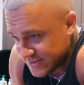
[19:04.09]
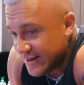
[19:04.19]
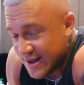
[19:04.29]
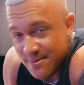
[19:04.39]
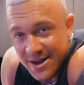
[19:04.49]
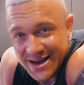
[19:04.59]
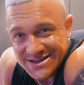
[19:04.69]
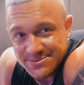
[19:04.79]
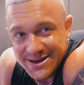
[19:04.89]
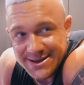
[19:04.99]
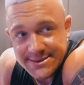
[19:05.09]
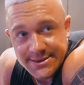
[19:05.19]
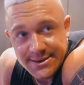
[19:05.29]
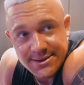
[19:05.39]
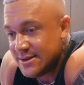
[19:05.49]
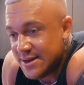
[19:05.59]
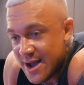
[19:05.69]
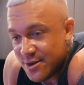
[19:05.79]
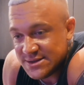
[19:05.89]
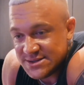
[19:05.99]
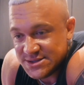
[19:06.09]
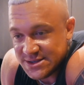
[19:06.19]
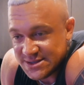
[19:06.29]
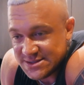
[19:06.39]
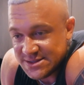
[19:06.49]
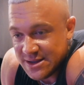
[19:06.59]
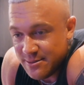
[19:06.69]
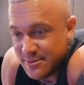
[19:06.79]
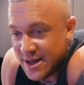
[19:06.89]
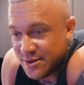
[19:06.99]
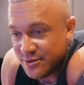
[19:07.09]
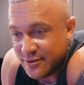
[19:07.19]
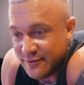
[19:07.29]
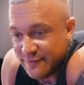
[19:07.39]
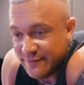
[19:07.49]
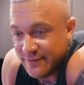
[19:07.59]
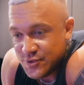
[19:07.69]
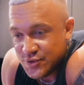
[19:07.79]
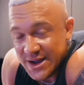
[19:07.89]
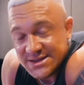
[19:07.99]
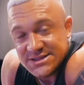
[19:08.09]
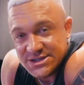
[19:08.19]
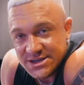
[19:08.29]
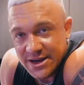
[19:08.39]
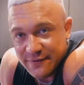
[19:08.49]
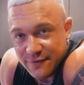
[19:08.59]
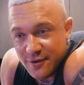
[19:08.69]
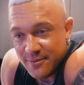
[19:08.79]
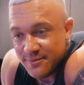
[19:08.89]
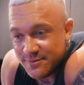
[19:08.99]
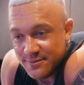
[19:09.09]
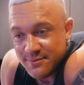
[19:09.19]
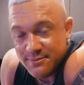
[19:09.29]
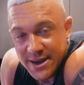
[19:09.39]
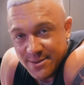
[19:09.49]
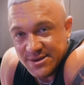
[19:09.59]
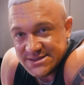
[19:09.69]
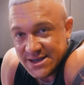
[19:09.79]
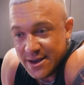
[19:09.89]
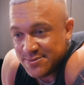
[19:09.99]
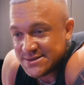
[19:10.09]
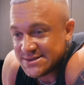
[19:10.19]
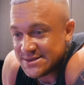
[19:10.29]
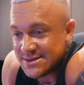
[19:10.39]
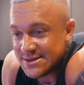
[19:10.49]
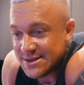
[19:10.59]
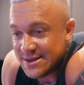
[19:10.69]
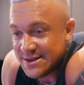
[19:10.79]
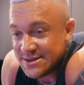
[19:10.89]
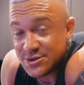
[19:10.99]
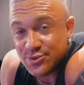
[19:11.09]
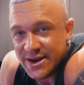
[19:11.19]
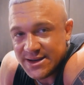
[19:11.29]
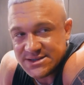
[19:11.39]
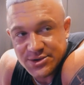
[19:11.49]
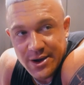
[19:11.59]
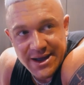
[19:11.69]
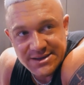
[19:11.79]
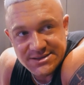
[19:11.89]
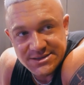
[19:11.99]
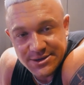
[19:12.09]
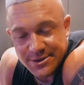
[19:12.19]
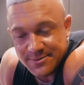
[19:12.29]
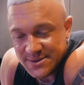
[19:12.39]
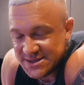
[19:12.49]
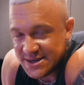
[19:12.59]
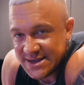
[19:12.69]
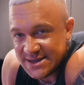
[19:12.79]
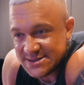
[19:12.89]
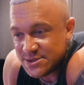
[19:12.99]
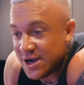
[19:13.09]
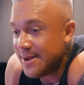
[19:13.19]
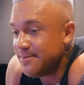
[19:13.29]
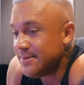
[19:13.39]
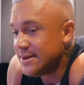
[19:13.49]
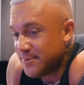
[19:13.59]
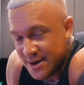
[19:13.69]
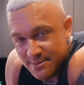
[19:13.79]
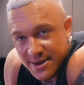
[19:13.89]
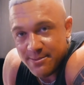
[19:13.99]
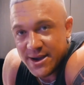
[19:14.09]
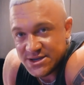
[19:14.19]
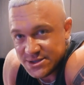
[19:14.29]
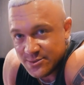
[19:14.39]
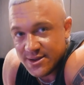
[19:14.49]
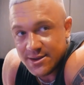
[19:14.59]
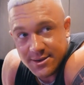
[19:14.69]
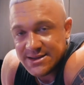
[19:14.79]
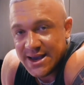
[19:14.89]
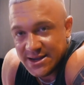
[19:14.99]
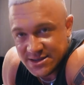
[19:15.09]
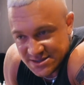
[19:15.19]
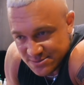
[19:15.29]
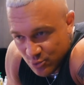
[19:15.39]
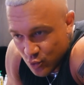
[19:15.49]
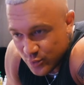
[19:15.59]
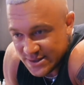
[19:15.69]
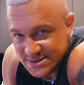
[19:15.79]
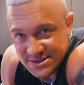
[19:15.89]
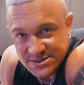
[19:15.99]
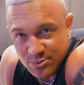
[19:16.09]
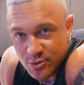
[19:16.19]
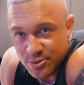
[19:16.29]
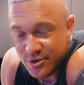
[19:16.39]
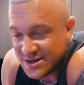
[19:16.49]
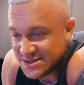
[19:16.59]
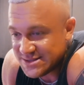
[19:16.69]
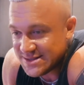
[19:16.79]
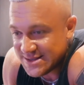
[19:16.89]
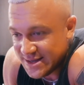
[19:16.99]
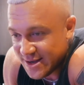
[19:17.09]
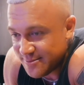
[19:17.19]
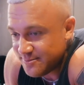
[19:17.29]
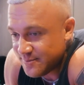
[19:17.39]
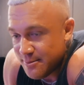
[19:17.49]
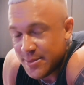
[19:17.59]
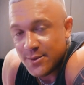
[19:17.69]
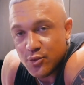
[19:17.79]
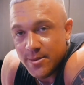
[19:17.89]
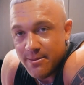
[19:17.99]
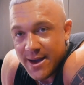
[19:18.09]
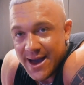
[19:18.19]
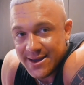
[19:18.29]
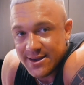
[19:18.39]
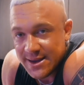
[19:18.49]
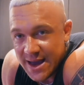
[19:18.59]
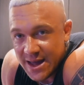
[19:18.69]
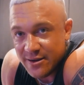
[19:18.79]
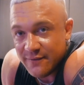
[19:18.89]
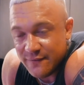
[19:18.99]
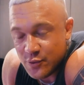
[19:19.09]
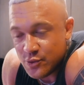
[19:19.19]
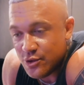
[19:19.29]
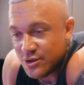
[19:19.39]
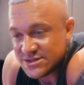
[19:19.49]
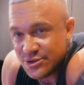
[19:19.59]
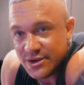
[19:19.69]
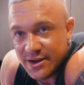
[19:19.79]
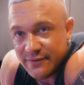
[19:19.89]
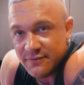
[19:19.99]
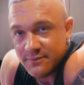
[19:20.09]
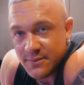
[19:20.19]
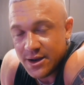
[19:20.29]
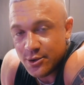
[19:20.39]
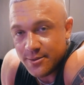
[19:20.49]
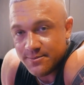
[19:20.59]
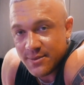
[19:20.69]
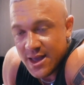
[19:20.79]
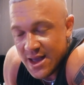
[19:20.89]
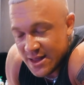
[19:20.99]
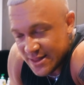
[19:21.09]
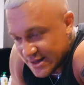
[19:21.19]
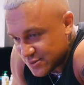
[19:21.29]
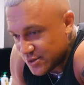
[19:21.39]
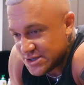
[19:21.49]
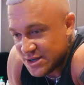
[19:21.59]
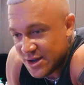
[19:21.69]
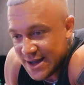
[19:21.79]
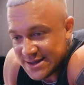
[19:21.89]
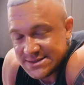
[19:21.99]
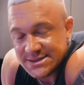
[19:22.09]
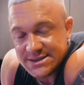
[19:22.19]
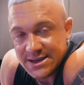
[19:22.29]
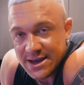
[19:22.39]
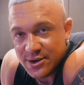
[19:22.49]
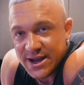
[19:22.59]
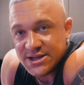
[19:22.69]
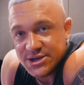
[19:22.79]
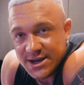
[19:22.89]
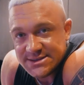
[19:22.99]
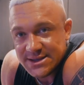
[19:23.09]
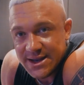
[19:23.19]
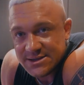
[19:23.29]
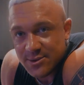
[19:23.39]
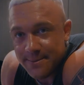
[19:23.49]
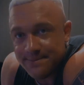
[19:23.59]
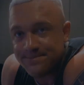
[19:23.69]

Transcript: The comeback has begun. Now it's just a matter of transitioning from baby steps into running strides. So it's gonna take some time, but I'm being patient with it, taking the small wins and small progressions as they come, but we'll be back at it full court soon enough. I don't know. Thanks for watching, guys, and I'll catch you guys in the next one.